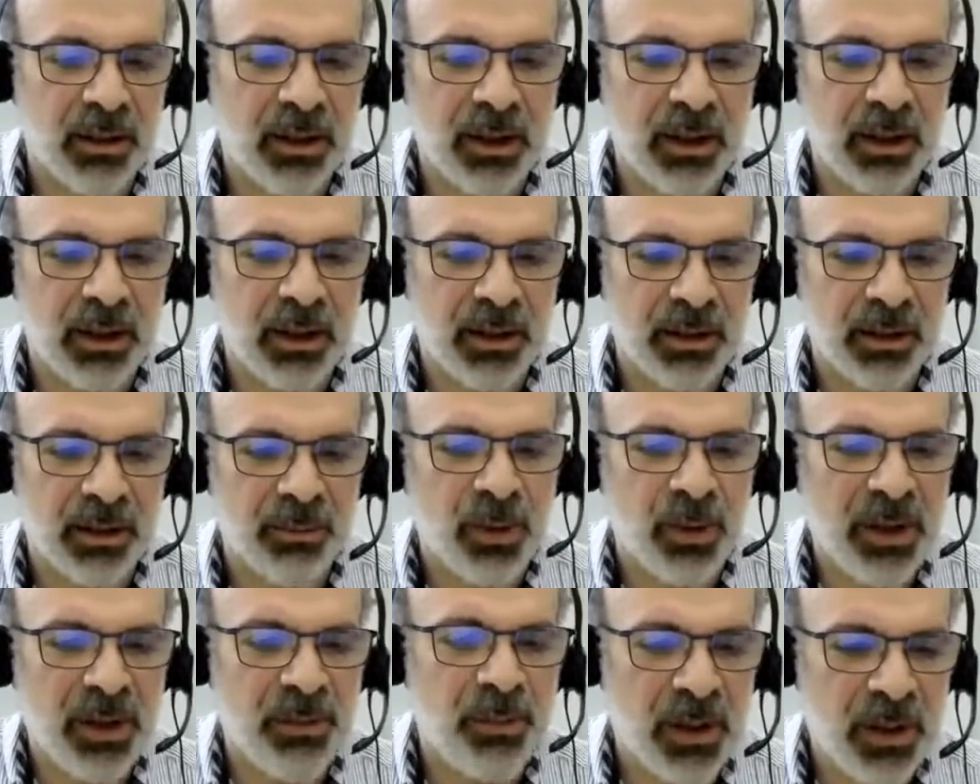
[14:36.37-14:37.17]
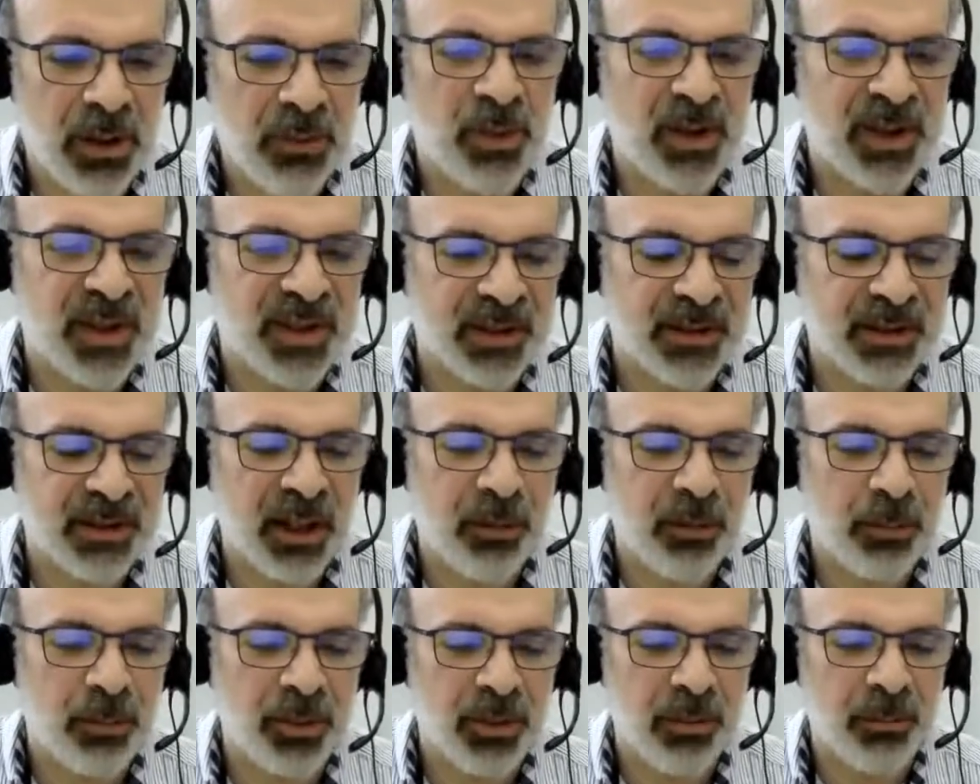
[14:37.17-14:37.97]
if you set
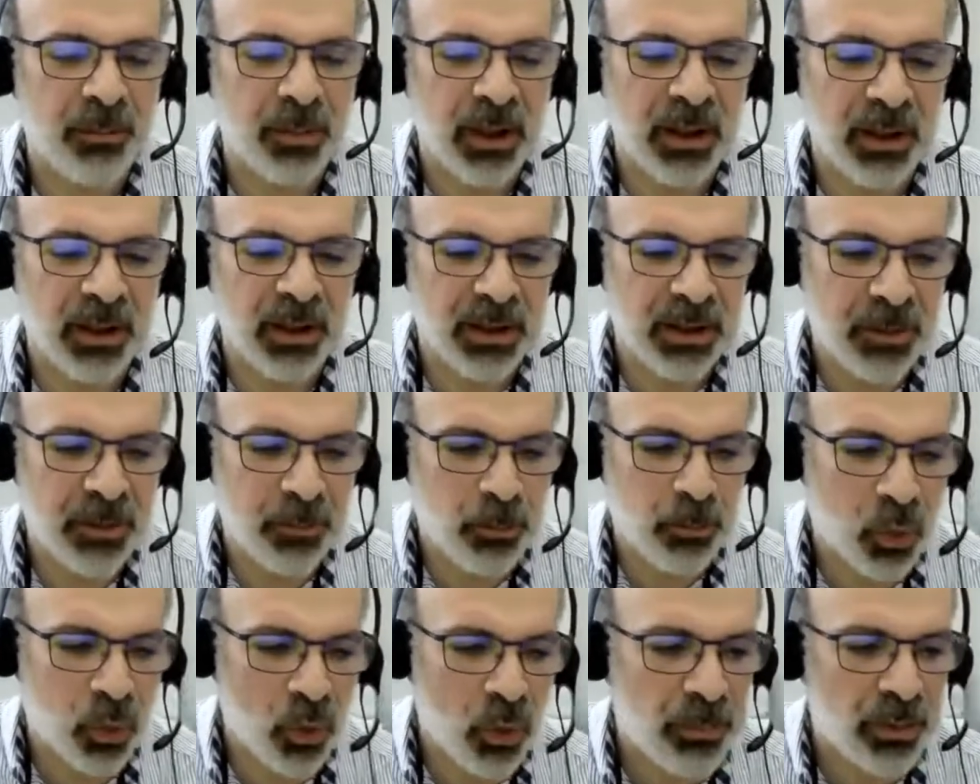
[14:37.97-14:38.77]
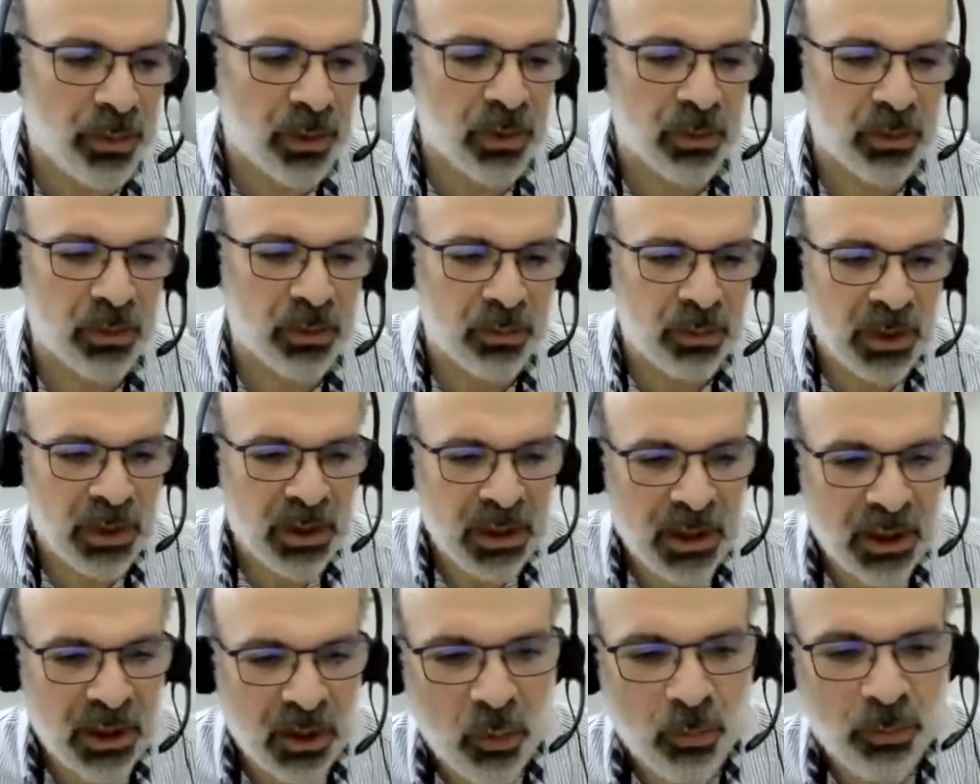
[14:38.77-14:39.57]
up a proper
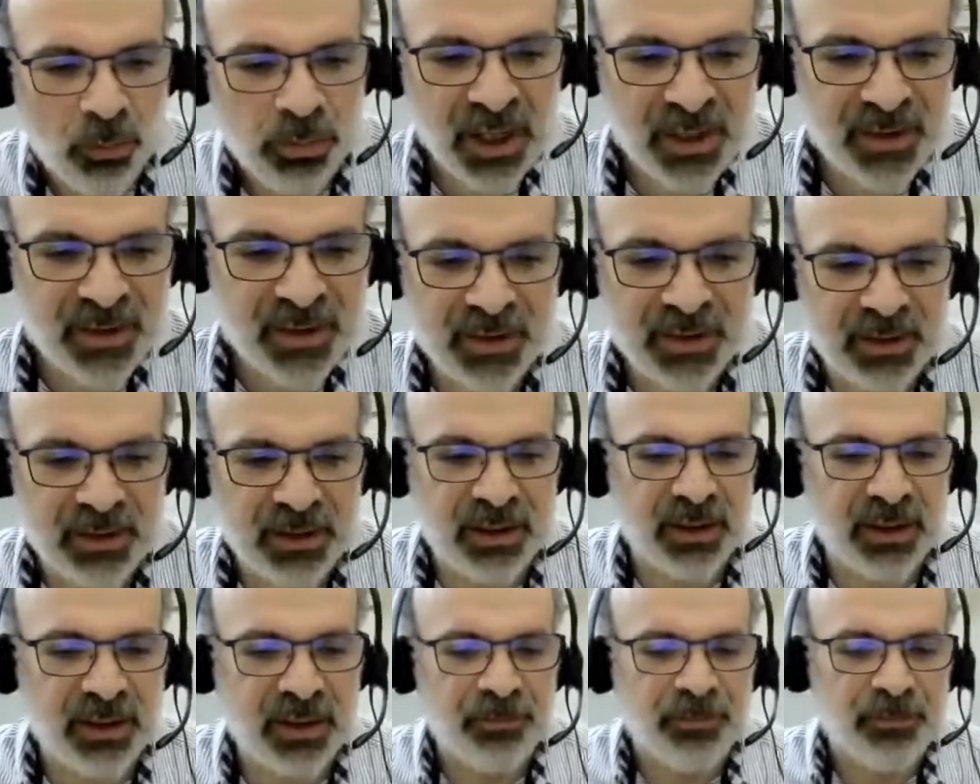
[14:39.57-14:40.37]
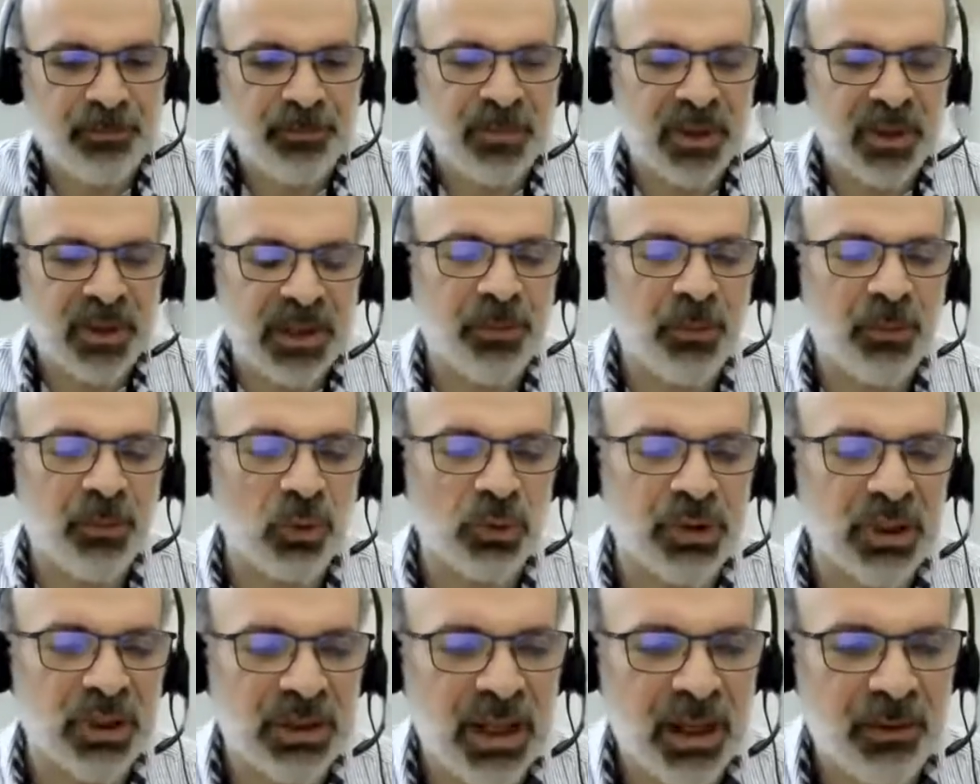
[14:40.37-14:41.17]
complexity
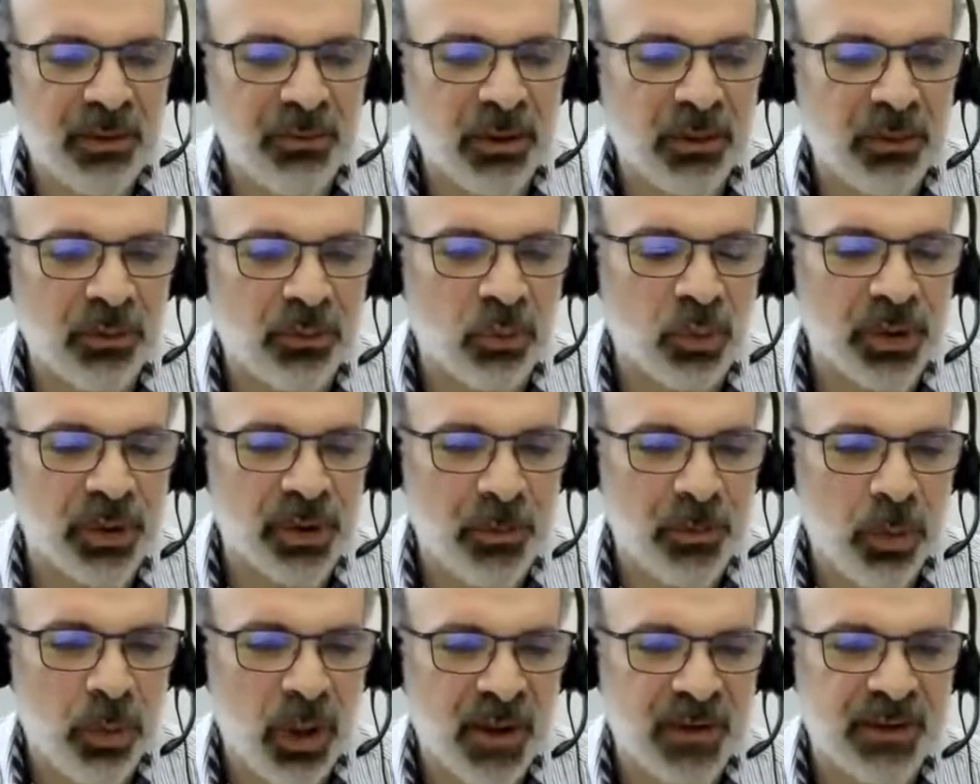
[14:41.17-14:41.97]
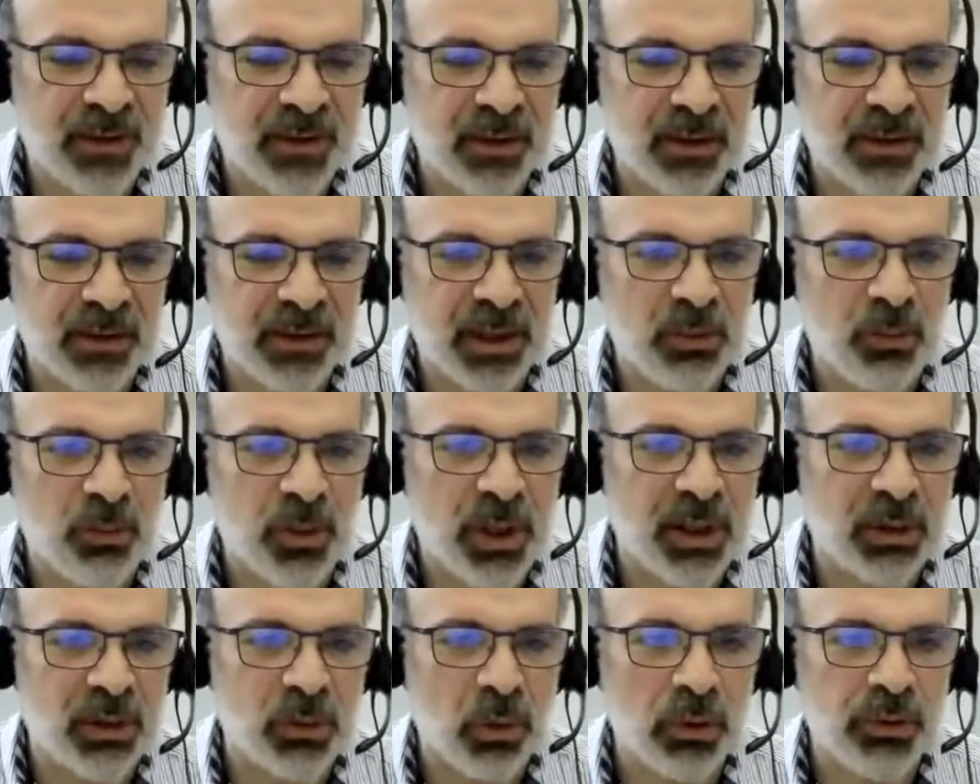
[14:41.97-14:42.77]
difficulty level for the puzzle, then we
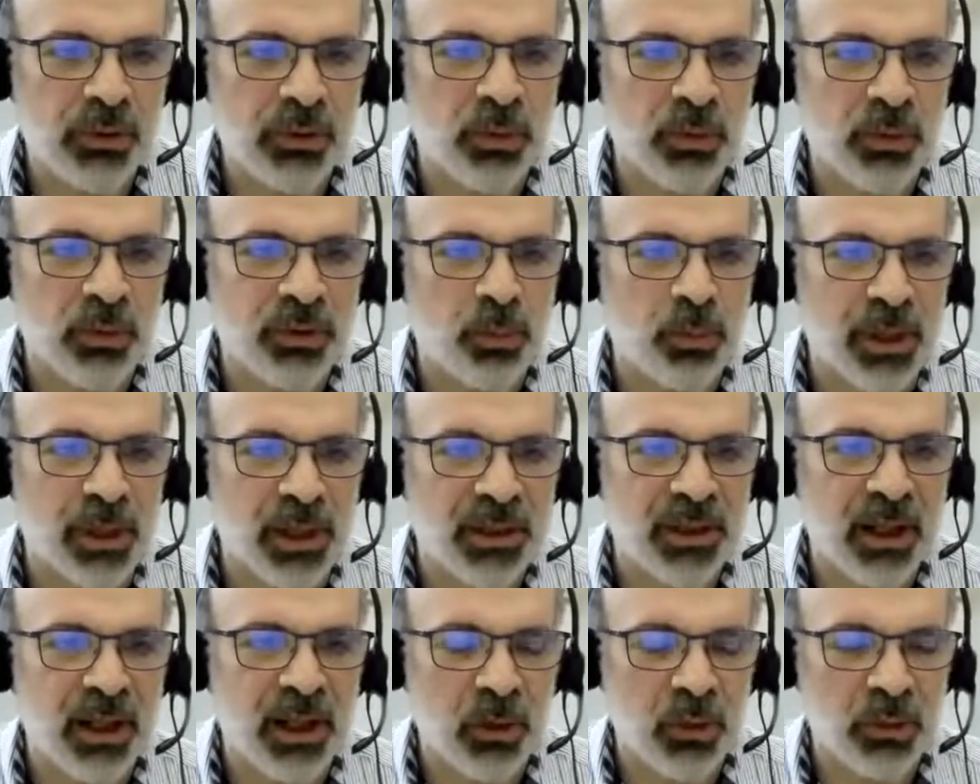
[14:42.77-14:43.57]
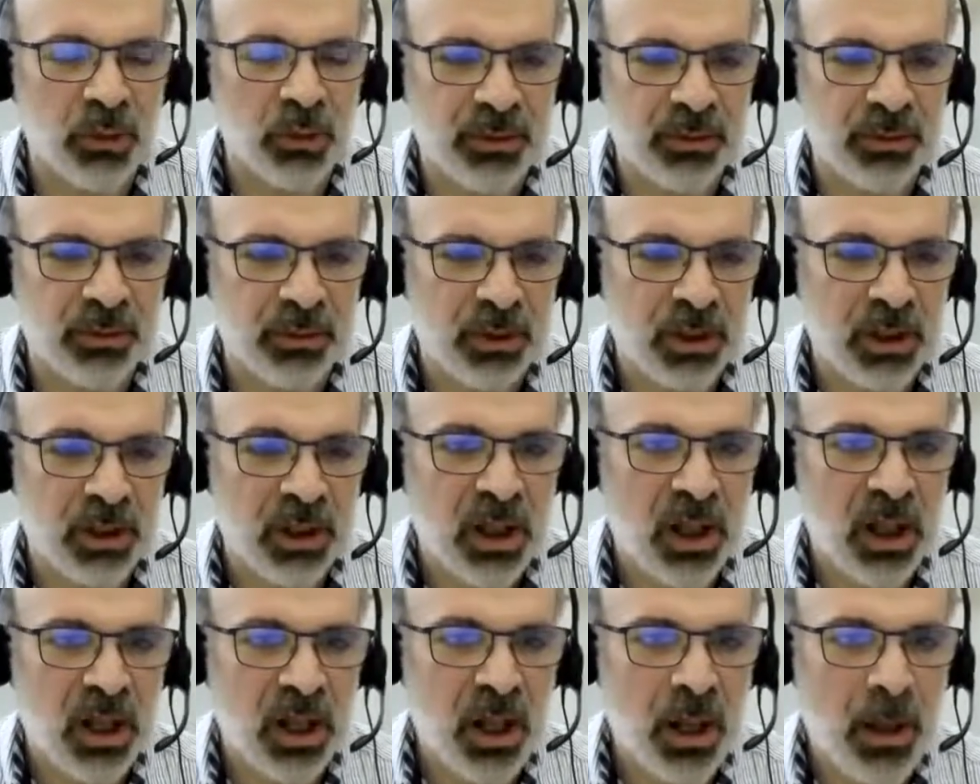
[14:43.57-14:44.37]
can also spread out
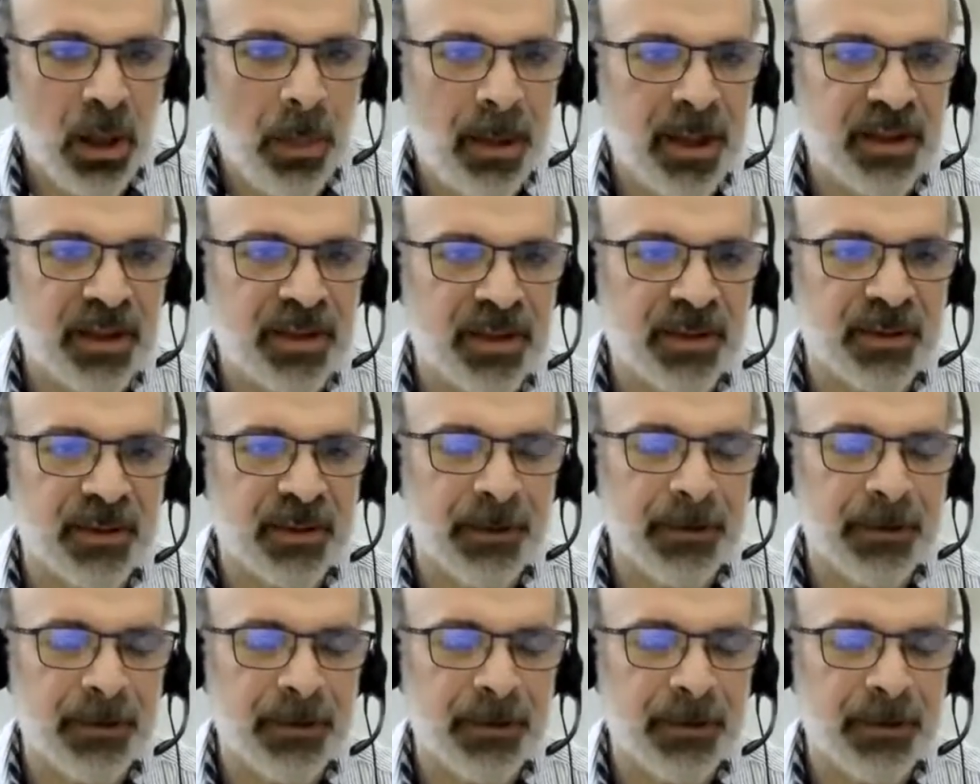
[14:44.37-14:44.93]
these